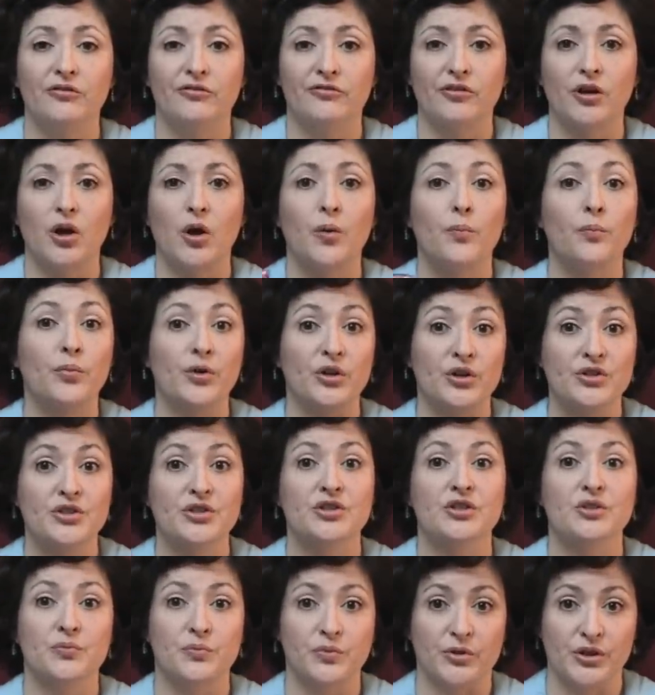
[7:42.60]
from
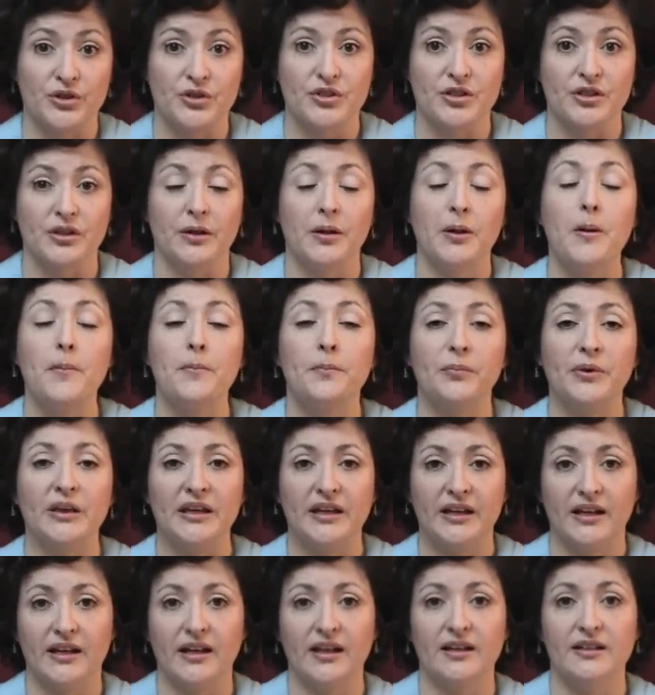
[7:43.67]
person to person,
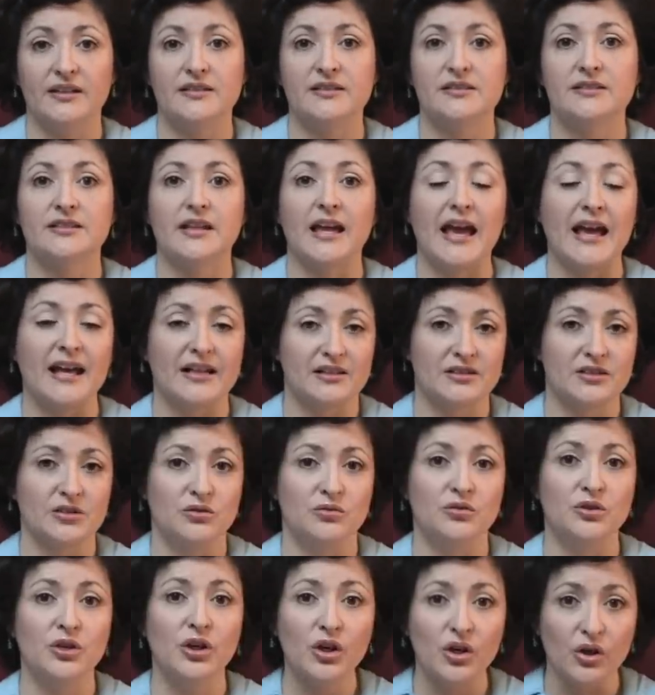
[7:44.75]
because as
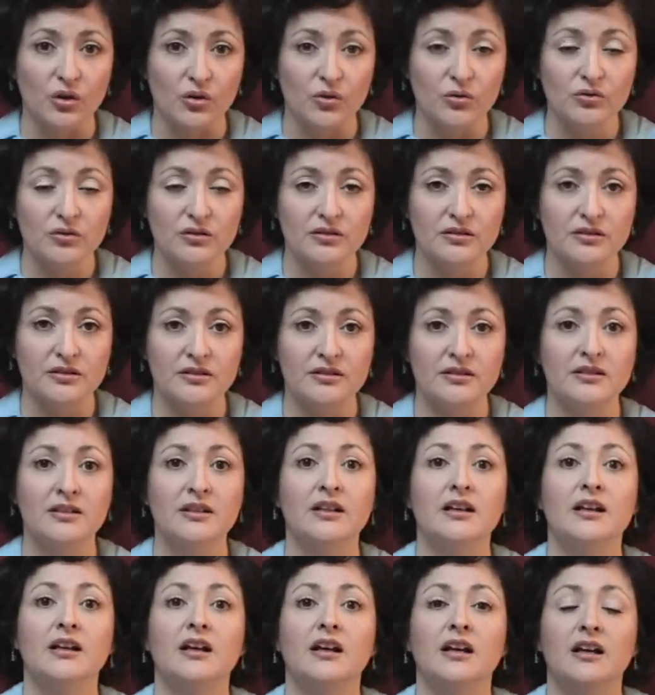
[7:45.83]
you know,
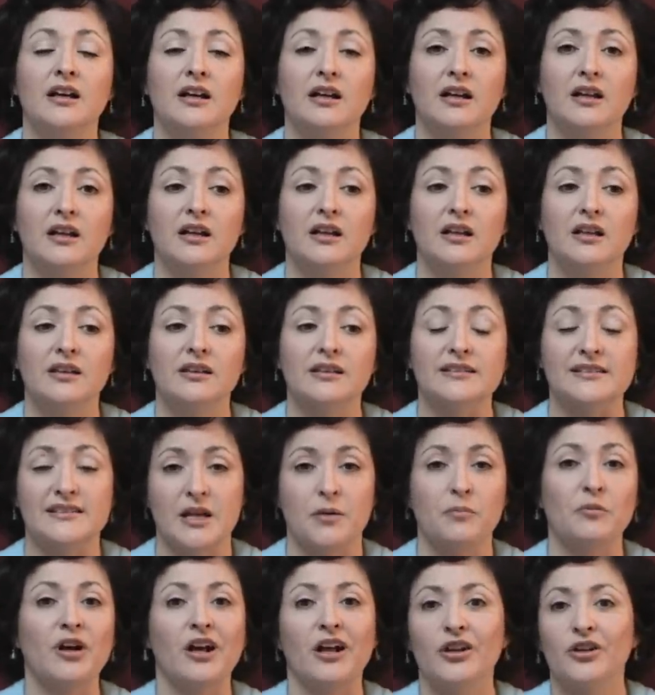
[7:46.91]
the
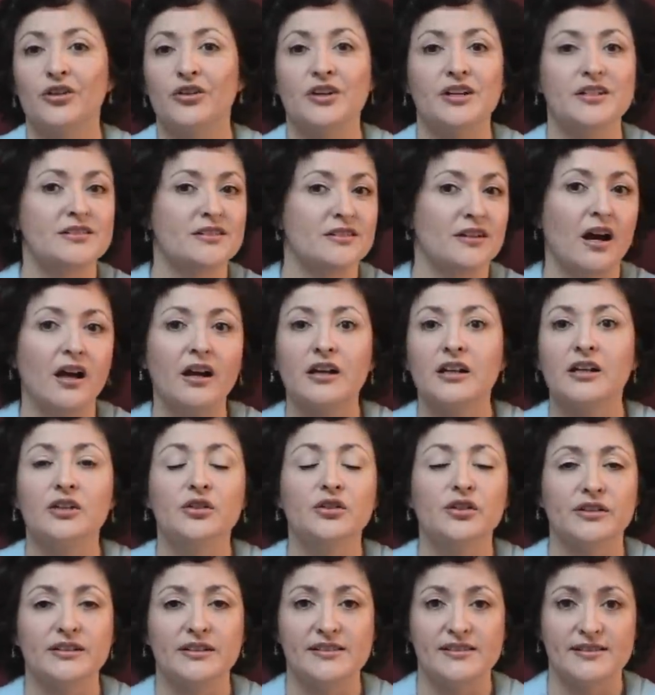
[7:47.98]
same color is not going to
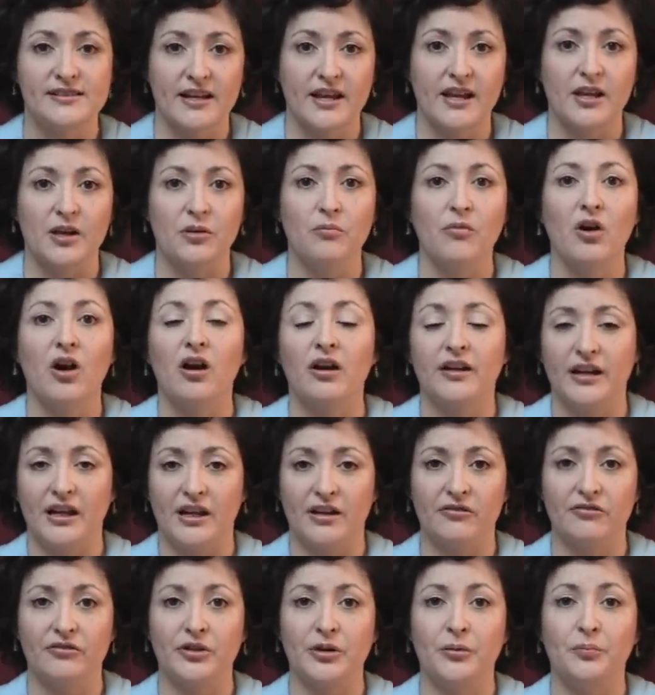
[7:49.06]
look the same on
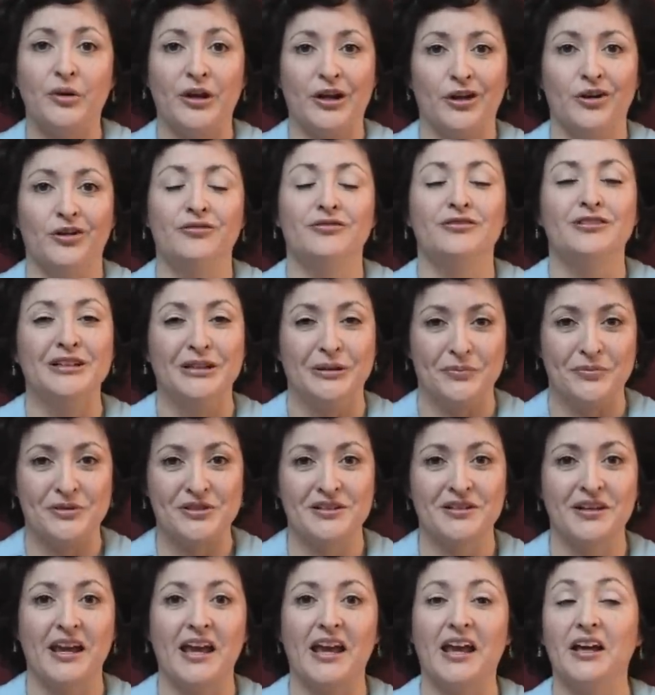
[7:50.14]
every pair of
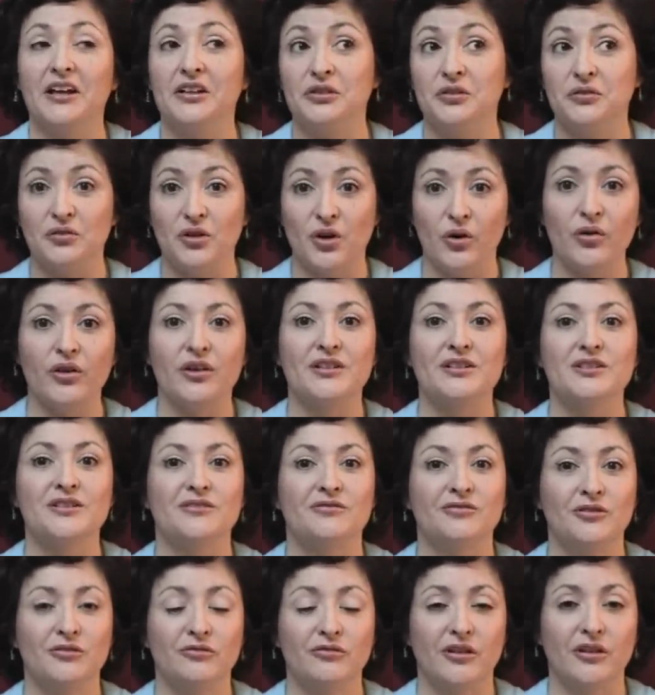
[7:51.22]
lips. And you know this
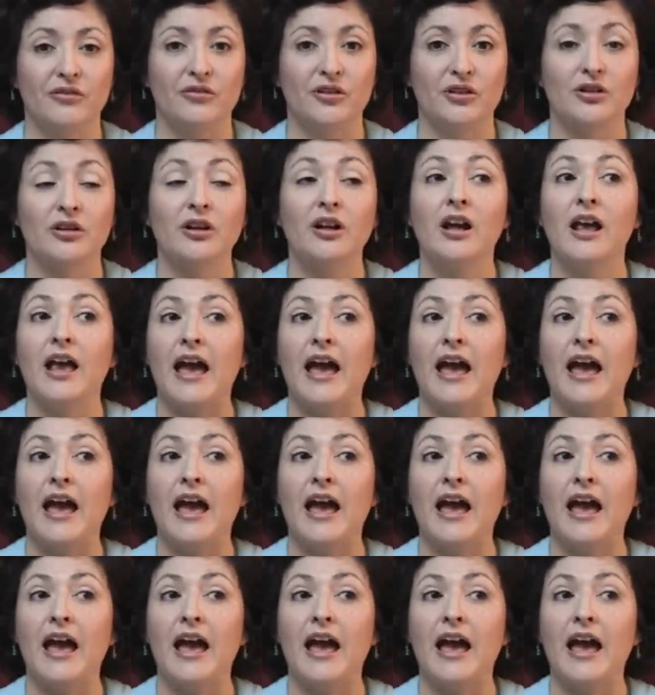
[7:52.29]
if you've ever